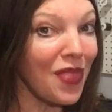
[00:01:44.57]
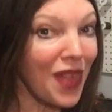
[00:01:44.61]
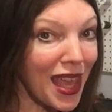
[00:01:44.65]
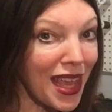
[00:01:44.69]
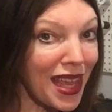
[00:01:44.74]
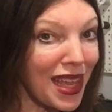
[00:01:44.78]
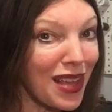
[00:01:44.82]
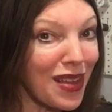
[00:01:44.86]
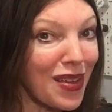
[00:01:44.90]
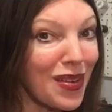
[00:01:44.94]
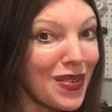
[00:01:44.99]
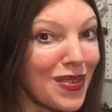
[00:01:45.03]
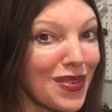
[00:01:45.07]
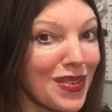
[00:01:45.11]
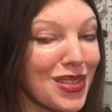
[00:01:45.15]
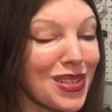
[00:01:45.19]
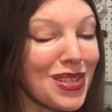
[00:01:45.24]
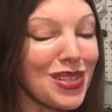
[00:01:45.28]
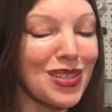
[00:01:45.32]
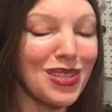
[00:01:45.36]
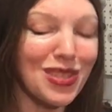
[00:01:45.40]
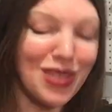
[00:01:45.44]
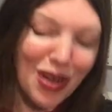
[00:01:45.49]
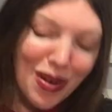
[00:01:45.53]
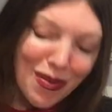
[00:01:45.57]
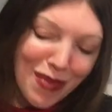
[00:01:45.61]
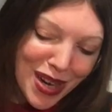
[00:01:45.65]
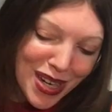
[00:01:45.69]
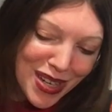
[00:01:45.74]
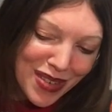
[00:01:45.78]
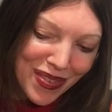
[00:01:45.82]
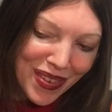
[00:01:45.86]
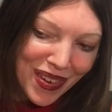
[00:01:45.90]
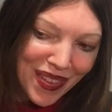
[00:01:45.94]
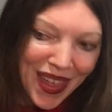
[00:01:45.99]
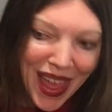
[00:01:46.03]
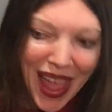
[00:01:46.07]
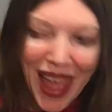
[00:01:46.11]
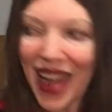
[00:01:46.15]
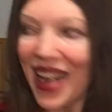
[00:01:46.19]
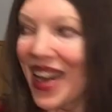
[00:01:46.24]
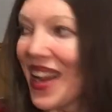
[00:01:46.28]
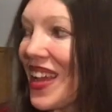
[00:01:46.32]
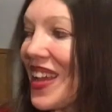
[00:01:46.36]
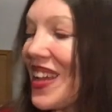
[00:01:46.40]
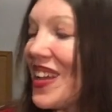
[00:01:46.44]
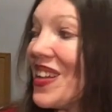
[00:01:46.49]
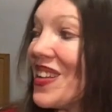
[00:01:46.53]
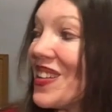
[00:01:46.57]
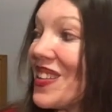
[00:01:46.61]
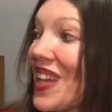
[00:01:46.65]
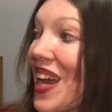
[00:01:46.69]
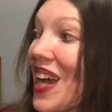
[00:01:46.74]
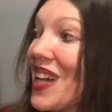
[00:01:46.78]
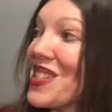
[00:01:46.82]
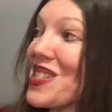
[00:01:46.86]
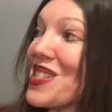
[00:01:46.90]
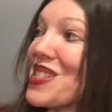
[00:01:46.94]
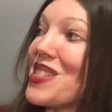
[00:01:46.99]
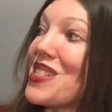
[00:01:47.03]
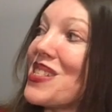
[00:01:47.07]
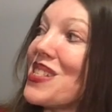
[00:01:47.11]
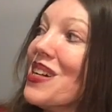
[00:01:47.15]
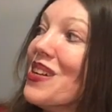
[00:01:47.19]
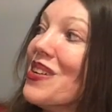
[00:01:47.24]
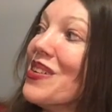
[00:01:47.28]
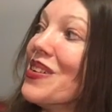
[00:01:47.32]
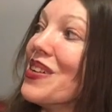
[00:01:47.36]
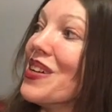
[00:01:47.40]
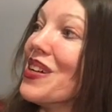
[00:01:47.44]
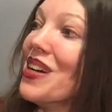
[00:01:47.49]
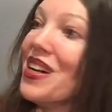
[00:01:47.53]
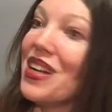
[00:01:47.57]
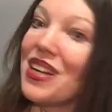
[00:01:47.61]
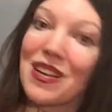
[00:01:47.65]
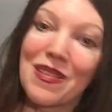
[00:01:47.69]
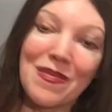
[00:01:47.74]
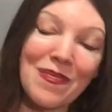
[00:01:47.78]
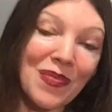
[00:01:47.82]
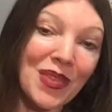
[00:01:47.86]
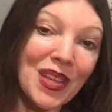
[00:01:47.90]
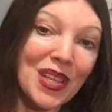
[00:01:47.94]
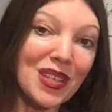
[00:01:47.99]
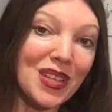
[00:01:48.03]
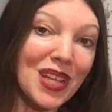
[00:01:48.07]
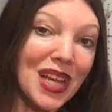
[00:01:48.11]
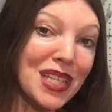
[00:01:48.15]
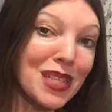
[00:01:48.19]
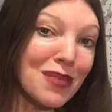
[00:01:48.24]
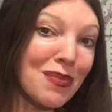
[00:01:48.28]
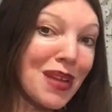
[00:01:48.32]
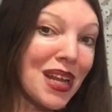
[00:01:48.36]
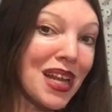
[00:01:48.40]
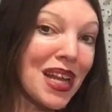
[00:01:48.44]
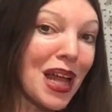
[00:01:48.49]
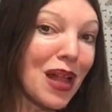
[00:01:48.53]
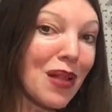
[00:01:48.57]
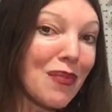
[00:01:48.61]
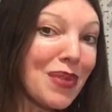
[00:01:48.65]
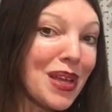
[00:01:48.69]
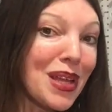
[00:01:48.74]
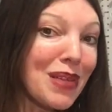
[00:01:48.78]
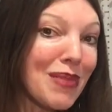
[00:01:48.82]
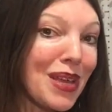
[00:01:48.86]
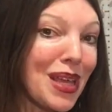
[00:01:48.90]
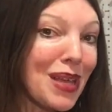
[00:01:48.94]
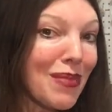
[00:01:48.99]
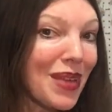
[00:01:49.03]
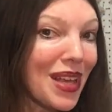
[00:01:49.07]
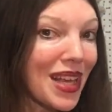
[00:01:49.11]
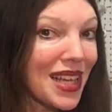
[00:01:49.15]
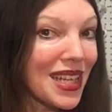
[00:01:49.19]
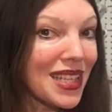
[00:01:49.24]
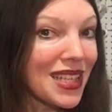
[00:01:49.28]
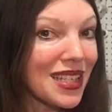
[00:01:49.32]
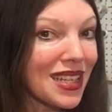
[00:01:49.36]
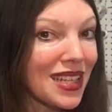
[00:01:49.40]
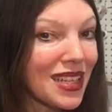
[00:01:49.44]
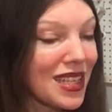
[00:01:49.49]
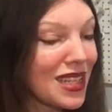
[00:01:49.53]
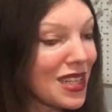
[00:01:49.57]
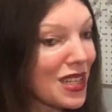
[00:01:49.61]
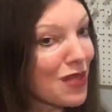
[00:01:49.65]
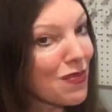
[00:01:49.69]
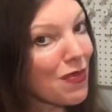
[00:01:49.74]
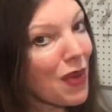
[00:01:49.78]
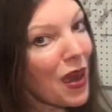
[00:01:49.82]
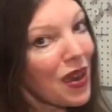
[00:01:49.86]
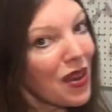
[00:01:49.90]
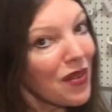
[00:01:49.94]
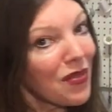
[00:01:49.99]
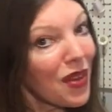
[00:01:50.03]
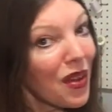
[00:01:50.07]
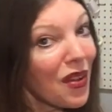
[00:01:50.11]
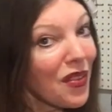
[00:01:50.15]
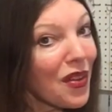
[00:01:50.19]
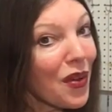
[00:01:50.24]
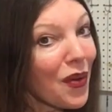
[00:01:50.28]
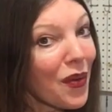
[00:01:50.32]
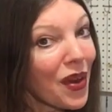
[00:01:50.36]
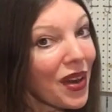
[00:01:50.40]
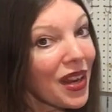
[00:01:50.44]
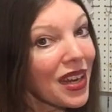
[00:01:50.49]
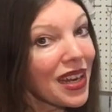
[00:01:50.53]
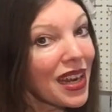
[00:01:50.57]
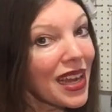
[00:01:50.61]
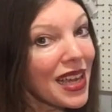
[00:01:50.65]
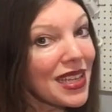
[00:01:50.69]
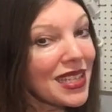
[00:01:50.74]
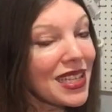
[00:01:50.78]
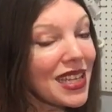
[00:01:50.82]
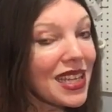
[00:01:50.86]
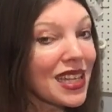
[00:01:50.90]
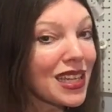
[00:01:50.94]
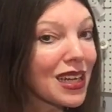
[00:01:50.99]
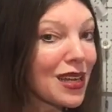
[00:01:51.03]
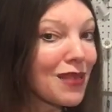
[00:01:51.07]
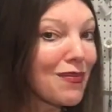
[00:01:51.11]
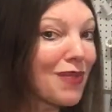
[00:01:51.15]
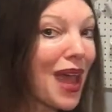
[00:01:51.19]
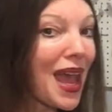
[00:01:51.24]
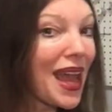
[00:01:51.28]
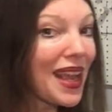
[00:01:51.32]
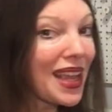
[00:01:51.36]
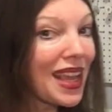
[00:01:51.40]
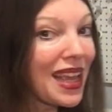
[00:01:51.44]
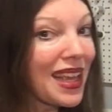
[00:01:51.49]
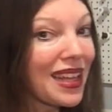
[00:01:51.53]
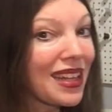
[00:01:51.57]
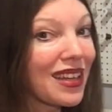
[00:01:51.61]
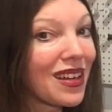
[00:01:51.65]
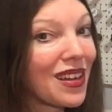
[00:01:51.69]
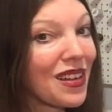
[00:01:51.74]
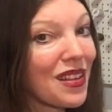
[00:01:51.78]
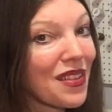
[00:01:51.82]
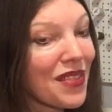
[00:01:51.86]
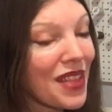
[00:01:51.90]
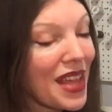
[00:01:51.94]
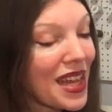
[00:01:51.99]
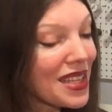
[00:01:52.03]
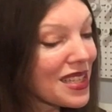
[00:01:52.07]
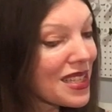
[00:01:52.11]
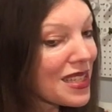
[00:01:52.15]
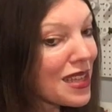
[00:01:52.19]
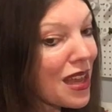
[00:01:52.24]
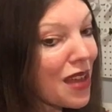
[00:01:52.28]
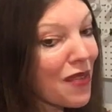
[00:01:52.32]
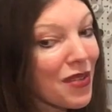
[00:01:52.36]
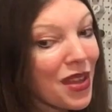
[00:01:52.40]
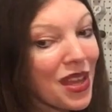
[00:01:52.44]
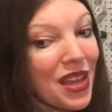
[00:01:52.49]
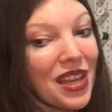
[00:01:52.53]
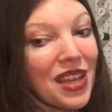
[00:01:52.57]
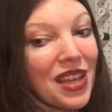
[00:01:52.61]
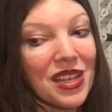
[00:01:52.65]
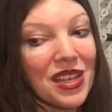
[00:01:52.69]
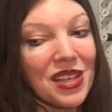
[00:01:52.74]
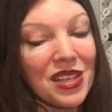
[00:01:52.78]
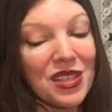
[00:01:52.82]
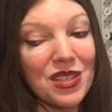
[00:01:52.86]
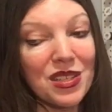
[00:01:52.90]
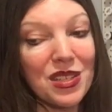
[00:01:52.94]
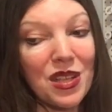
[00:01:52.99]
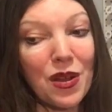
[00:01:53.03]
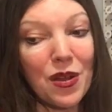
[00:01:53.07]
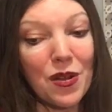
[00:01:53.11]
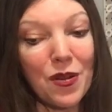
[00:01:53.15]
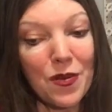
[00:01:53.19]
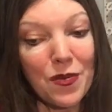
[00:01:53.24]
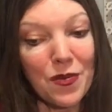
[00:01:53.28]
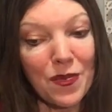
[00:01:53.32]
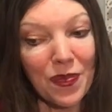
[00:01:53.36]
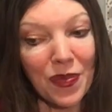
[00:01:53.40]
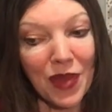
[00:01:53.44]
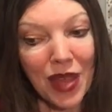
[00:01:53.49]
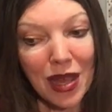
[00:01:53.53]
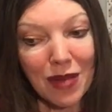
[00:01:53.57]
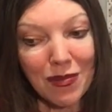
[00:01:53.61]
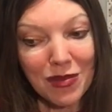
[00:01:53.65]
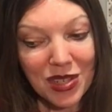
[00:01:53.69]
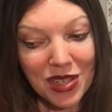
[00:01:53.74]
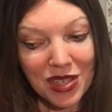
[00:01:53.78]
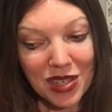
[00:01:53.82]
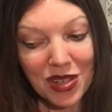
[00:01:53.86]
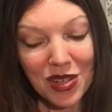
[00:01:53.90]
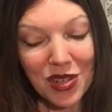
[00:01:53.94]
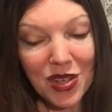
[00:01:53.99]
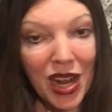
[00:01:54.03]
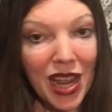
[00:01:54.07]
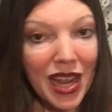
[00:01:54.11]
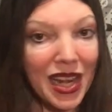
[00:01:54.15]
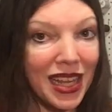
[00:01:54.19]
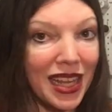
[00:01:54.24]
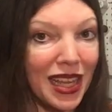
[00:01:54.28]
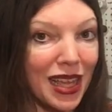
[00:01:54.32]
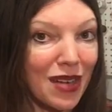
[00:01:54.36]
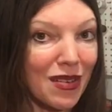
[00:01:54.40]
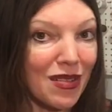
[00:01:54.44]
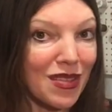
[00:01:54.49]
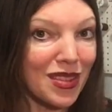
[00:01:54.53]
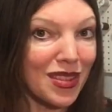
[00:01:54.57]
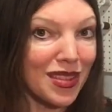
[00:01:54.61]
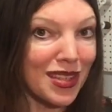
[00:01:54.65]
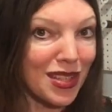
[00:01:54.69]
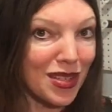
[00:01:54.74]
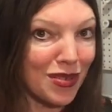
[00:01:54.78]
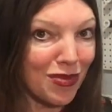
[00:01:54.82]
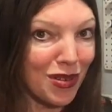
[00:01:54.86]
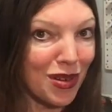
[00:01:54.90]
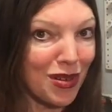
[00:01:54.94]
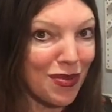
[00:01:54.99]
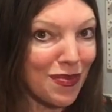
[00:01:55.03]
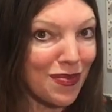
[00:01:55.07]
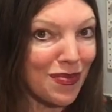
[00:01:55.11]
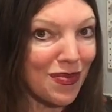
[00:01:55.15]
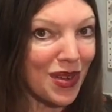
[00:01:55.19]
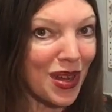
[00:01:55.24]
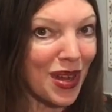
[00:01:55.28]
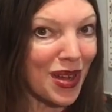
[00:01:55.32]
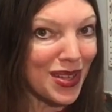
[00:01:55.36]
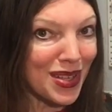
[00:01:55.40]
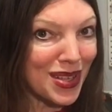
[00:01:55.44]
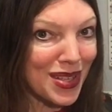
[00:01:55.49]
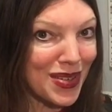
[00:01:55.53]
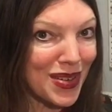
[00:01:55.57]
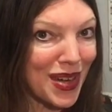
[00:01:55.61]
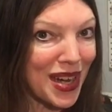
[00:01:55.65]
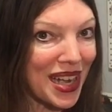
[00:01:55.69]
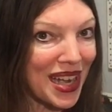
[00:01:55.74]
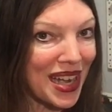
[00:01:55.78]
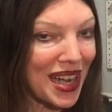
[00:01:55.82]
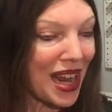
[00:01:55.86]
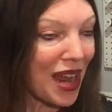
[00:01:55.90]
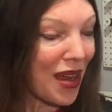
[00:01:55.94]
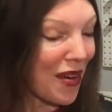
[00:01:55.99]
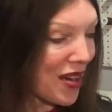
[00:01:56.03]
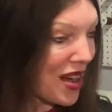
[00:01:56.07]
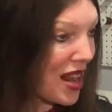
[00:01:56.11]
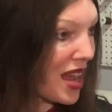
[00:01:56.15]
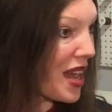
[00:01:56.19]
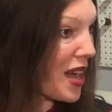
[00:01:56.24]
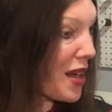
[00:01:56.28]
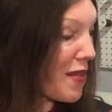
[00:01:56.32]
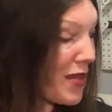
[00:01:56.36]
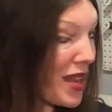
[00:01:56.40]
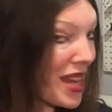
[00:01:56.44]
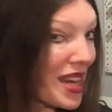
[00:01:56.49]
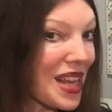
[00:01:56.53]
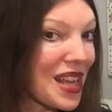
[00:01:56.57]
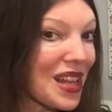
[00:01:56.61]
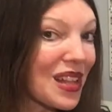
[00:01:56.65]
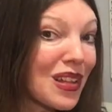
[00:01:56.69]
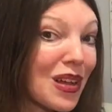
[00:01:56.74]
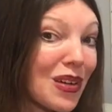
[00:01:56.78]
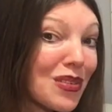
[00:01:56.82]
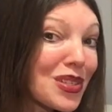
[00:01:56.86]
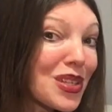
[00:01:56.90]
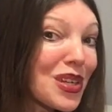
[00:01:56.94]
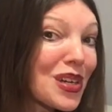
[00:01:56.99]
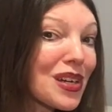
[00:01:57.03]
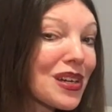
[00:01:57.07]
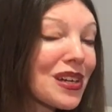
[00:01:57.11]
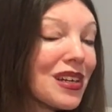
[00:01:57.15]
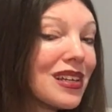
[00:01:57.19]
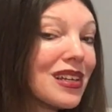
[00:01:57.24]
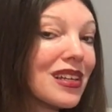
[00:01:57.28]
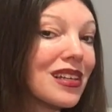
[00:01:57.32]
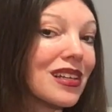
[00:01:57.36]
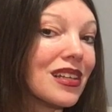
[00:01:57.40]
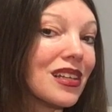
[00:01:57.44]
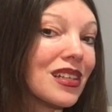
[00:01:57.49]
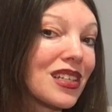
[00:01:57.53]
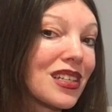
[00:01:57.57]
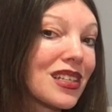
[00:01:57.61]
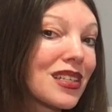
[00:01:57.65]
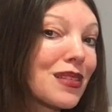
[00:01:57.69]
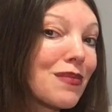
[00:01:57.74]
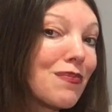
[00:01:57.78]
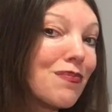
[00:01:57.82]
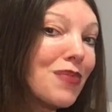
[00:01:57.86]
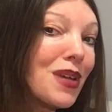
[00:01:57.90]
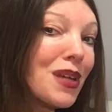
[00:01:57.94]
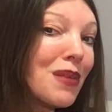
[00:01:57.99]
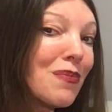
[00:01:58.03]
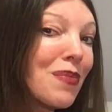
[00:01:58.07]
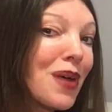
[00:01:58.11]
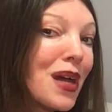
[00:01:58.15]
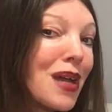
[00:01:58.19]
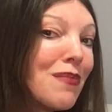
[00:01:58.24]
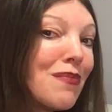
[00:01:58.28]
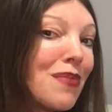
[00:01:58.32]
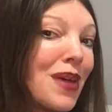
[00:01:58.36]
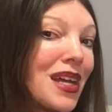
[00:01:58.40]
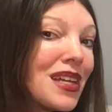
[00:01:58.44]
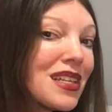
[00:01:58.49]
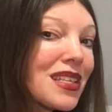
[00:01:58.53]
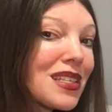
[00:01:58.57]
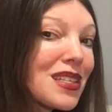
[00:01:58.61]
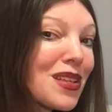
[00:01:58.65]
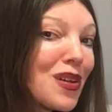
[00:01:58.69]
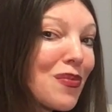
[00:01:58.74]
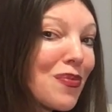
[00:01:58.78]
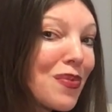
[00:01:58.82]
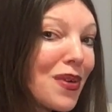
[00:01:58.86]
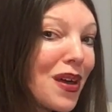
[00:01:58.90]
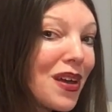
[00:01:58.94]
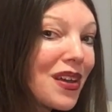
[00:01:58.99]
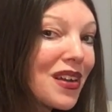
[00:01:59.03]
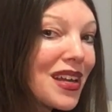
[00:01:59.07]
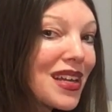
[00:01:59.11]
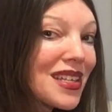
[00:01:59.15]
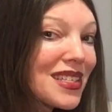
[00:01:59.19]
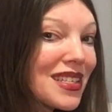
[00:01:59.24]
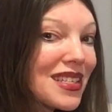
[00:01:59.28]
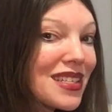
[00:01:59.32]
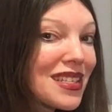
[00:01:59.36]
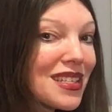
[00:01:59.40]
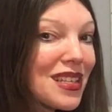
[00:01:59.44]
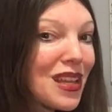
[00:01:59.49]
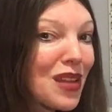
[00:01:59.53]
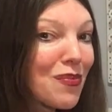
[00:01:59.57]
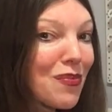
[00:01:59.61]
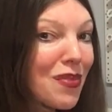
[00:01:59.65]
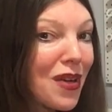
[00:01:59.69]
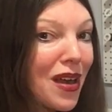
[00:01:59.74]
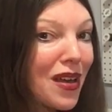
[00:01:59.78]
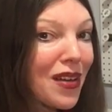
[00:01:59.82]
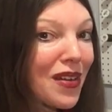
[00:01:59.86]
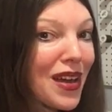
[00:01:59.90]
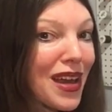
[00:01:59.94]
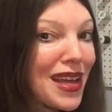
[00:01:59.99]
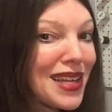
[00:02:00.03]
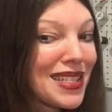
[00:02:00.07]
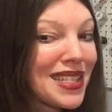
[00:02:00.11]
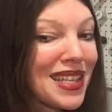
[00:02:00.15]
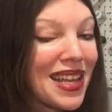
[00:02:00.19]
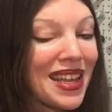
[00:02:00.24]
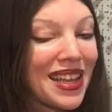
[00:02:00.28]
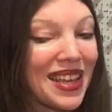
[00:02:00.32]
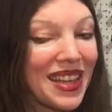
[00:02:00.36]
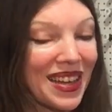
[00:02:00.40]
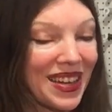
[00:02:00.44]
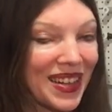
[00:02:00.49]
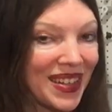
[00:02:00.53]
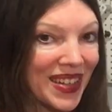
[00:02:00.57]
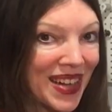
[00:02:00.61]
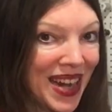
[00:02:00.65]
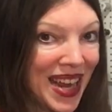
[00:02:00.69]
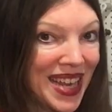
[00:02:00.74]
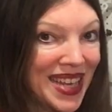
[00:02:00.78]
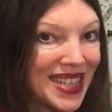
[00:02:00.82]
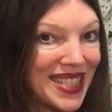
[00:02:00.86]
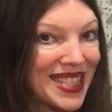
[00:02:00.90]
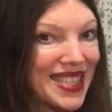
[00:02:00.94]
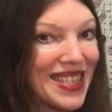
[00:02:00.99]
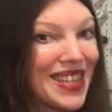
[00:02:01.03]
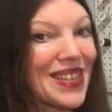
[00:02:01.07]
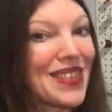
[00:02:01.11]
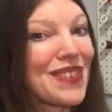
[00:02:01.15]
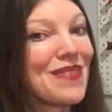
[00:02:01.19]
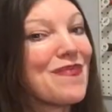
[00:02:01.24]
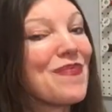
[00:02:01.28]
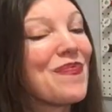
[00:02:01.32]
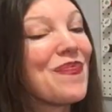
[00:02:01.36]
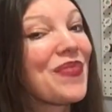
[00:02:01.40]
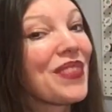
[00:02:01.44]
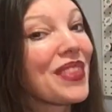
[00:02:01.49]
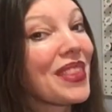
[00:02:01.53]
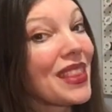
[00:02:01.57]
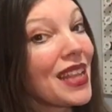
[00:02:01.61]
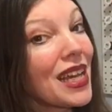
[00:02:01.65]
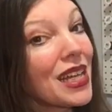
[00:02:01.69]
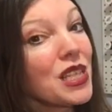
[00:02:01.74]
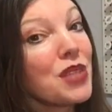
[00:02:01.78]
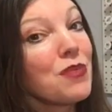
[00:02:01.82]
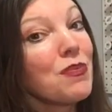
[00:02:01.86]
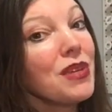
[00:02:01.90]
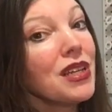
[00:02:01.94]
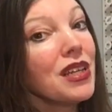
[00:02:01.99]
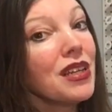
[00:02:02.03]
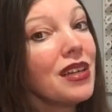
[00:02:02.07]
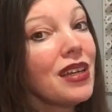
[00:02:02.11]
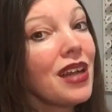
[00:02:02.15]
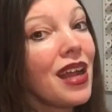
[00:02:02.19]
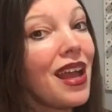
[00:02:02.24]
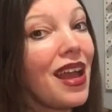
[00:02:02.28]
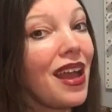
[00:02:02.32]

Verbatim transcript: Thank you so much for that. That's so good. So that's been helping me because it's just part of all the organizing and unpacking and all of that stuff. So I'm just trying to get this room all straightened out and I'm getting closer, just bit by bit, slow progress is still progress, right? So that's been good.